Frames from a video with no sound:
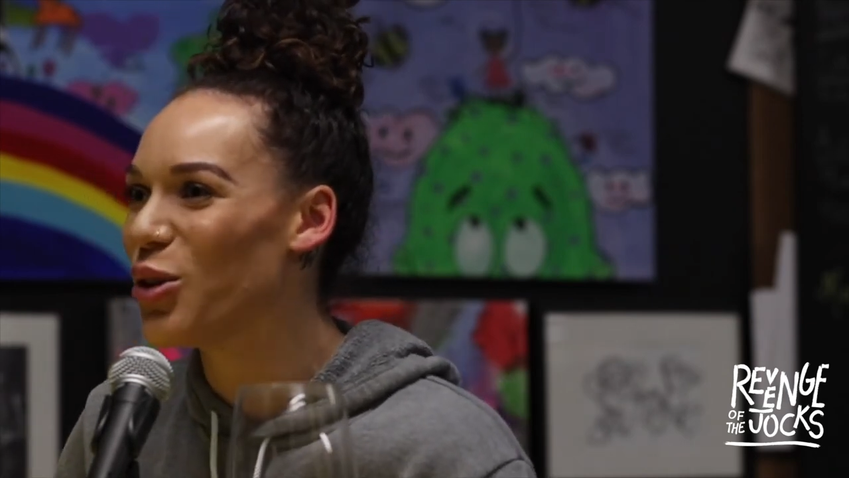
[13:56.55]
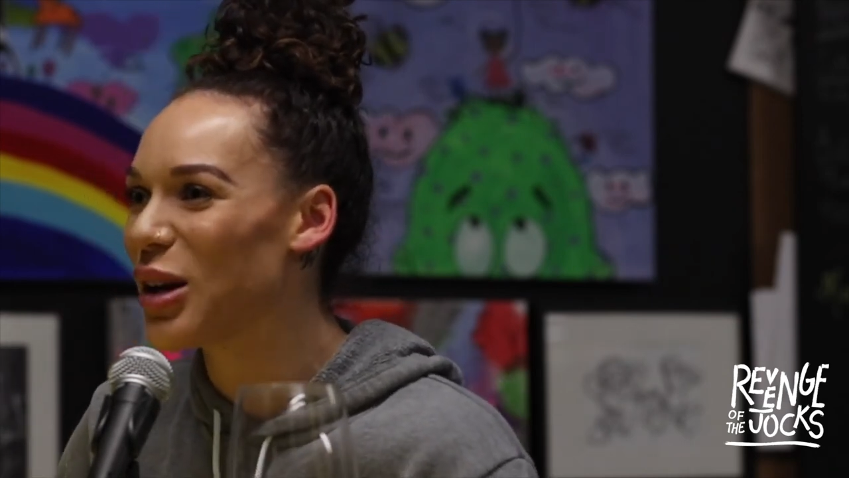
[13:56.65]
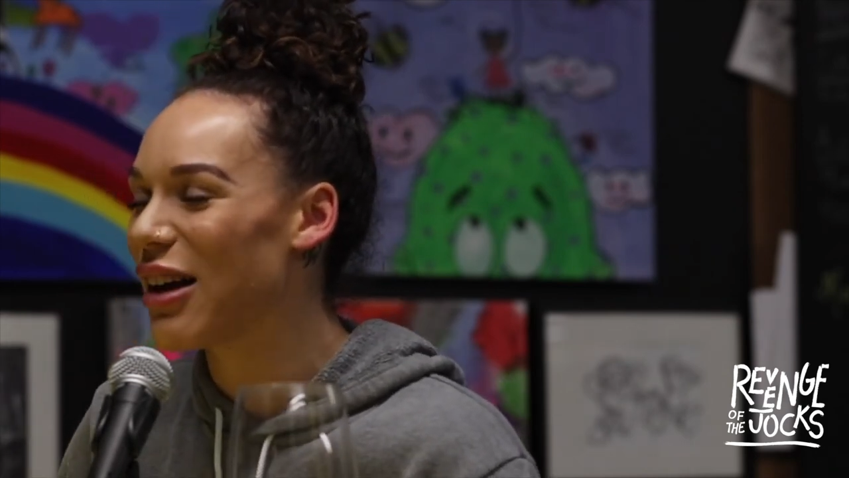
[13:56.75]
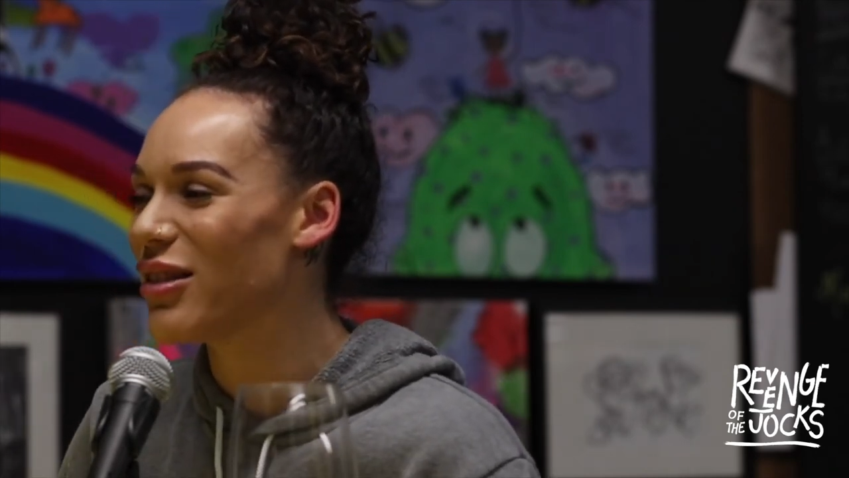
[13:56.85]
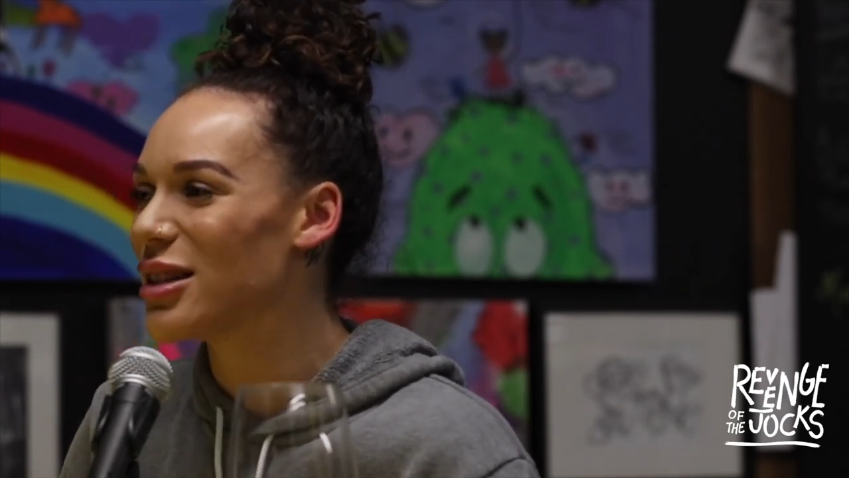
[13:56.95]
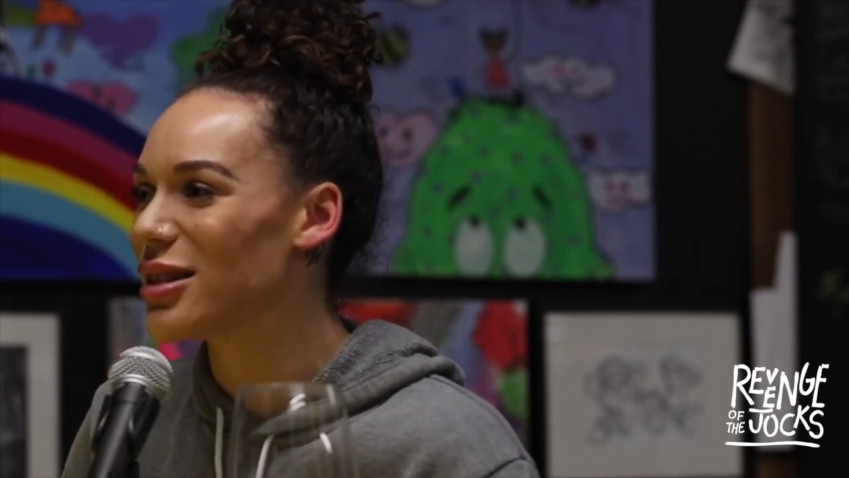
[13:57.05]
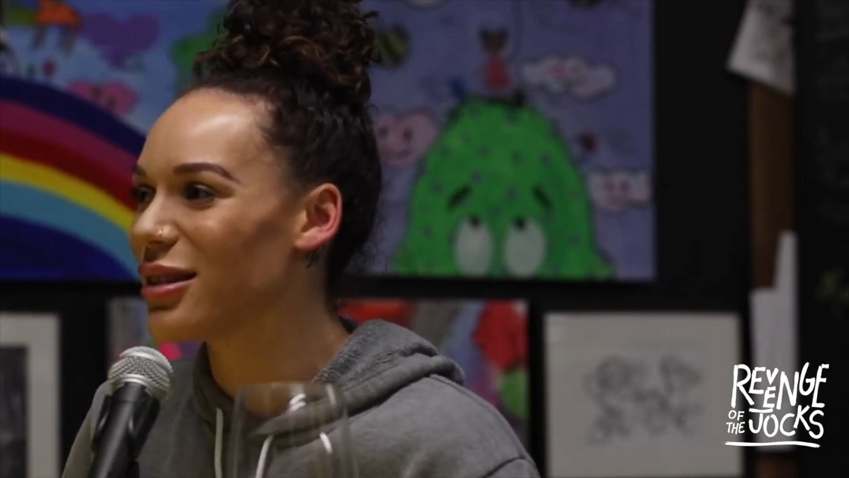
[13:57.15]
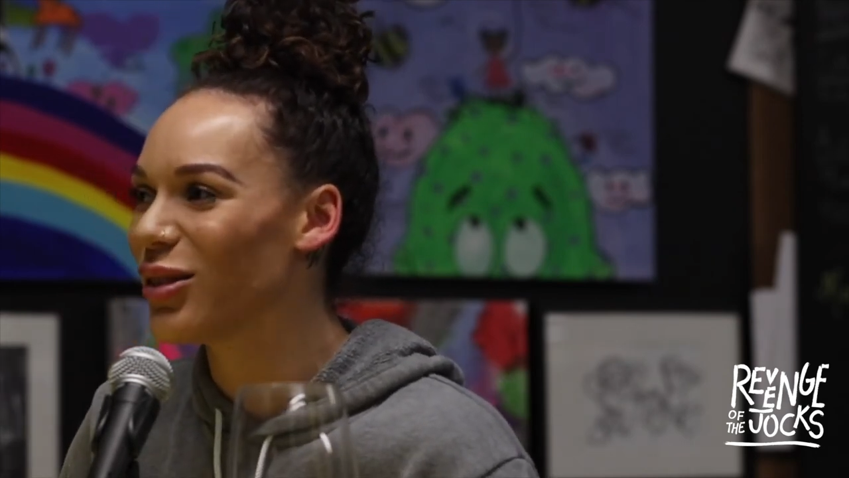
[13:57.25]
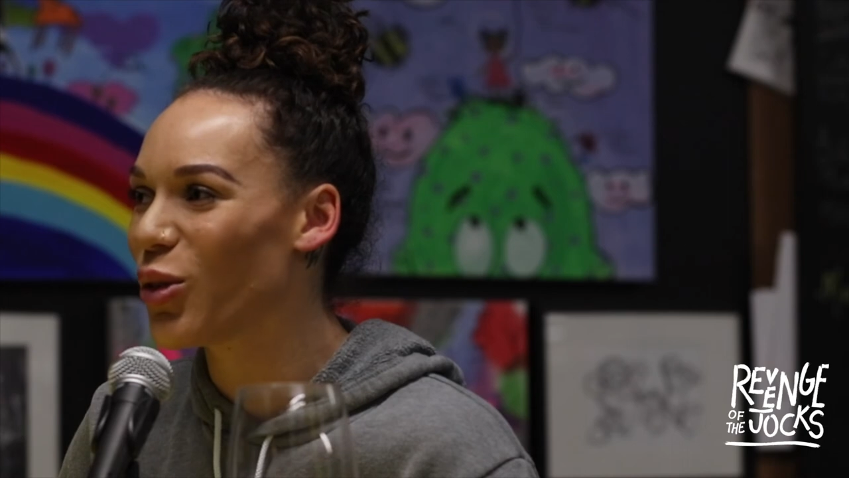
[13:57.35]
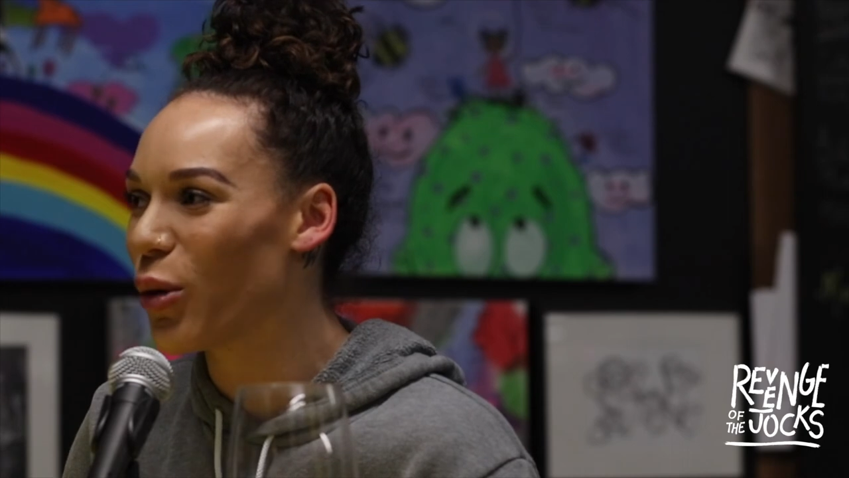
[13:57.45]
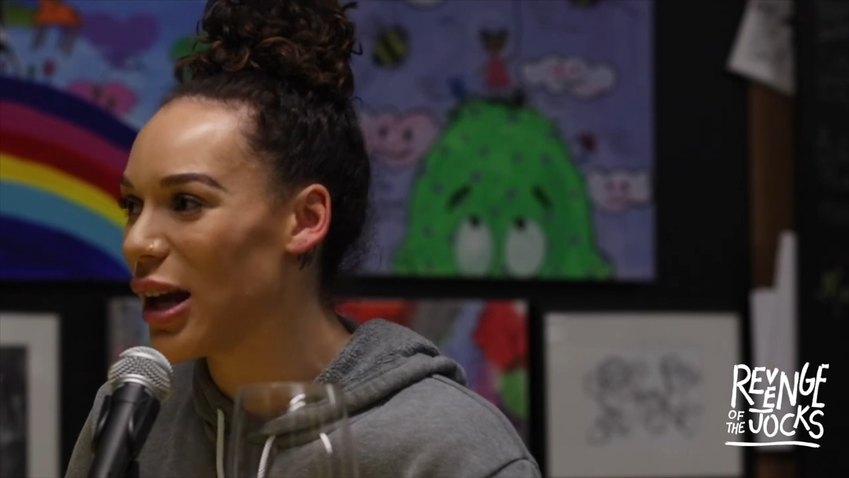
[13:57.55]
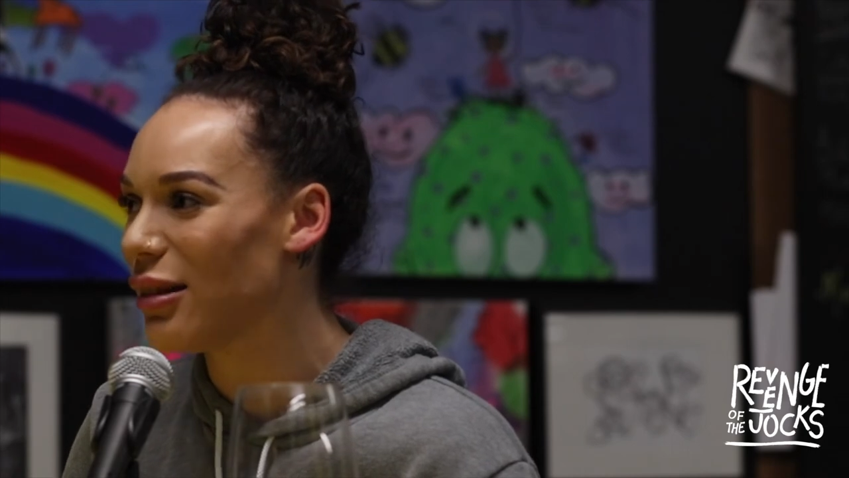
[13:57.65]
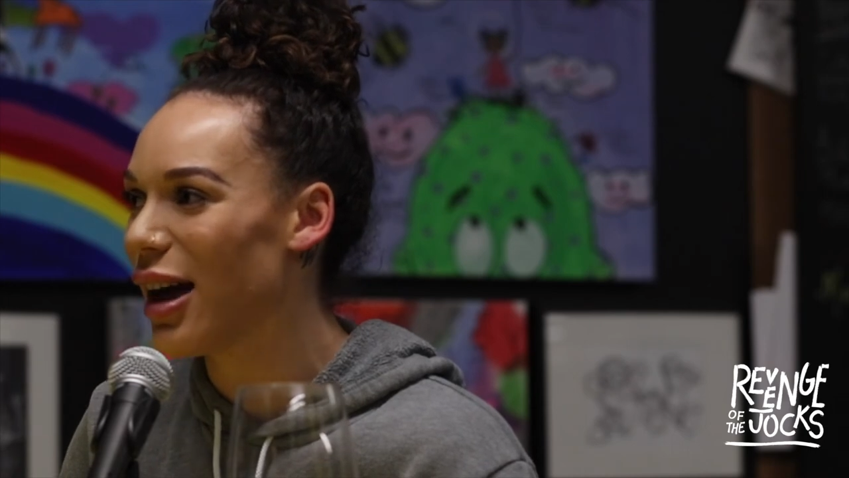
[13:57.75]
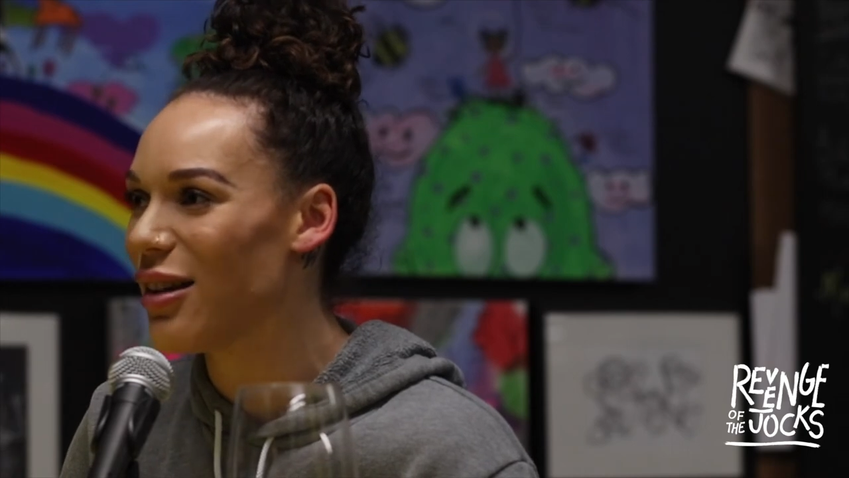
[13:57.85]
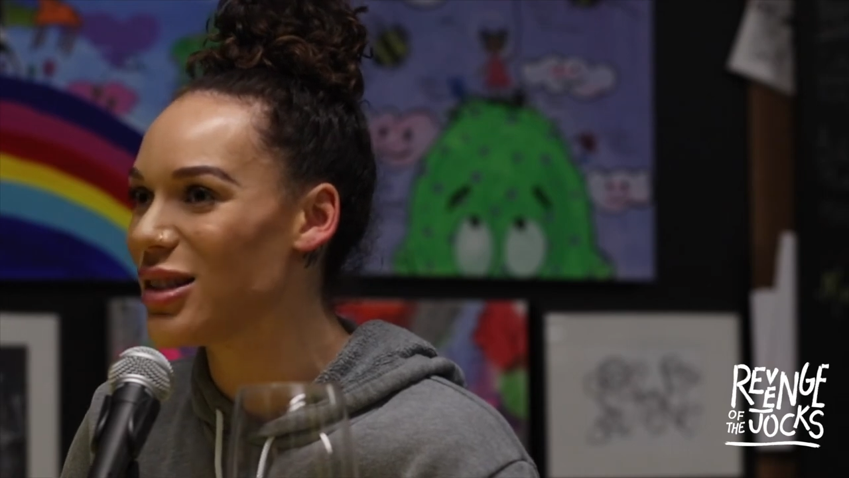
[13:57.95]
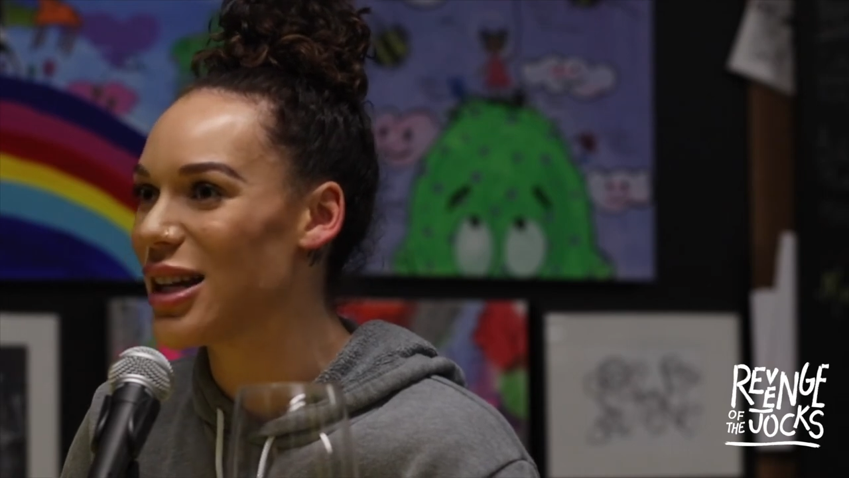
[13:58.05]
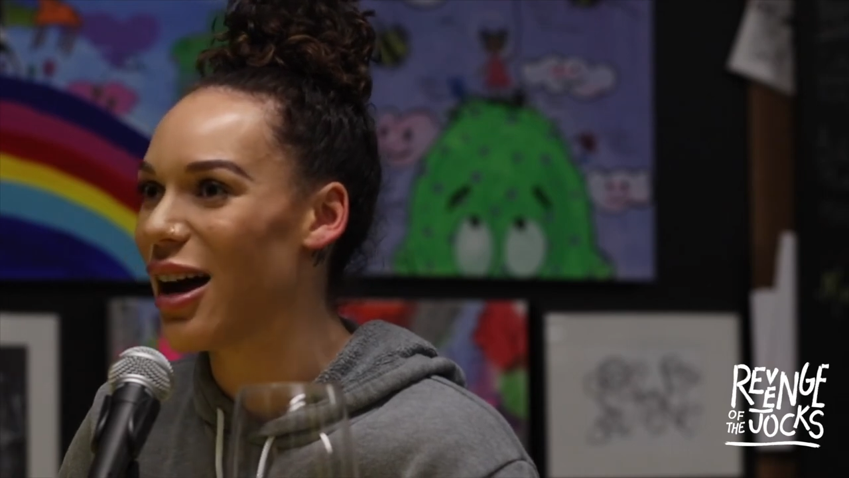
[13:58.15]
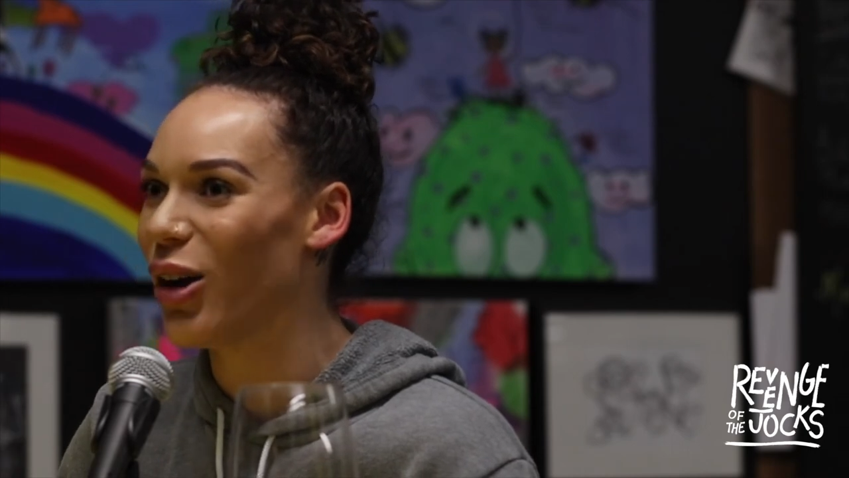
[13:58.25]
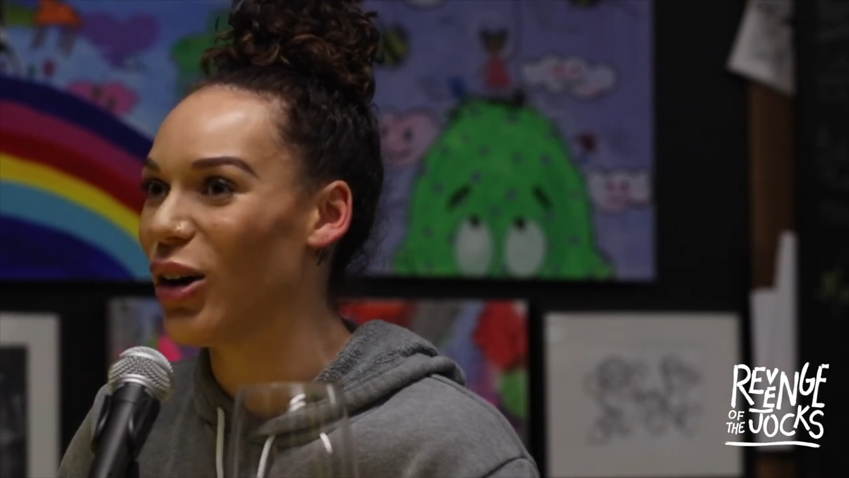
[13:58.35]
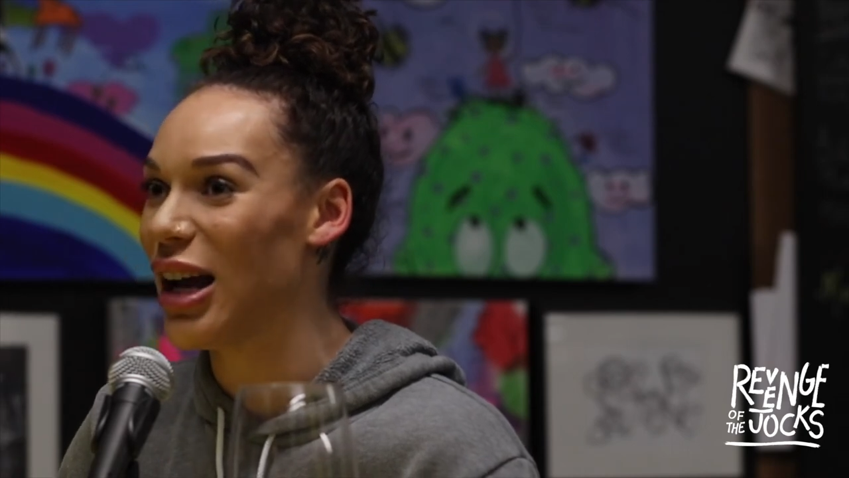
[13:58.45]
You can have this great
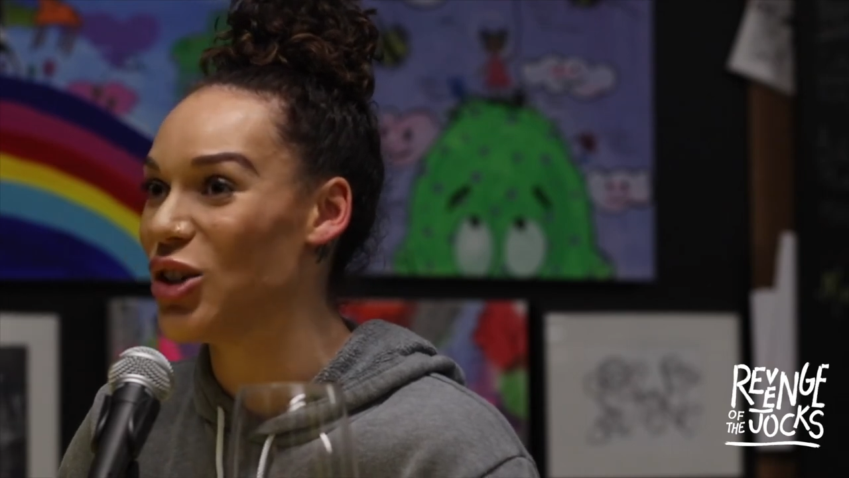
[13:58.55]
lifestyle